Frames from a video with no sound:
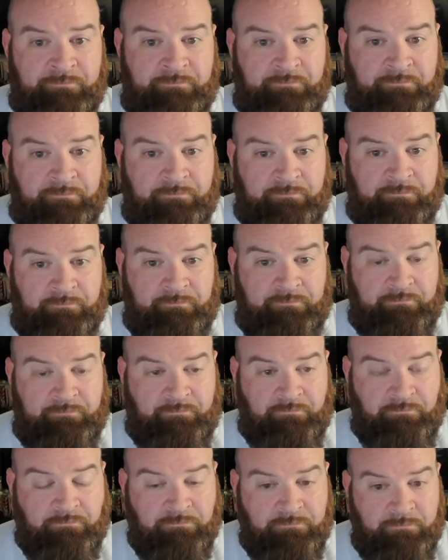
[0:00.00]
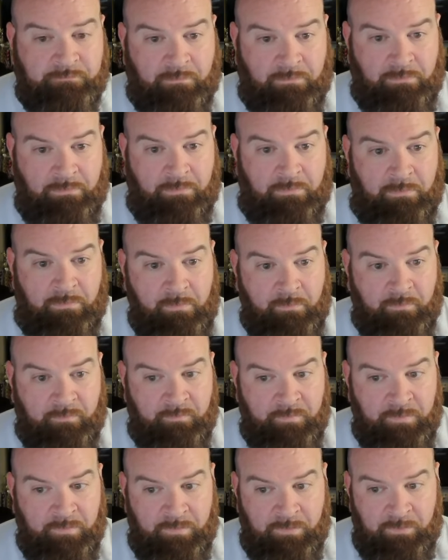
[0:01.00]

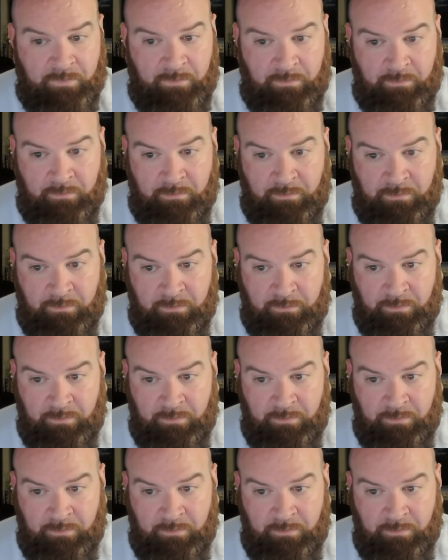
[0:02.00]
Nobody speaks.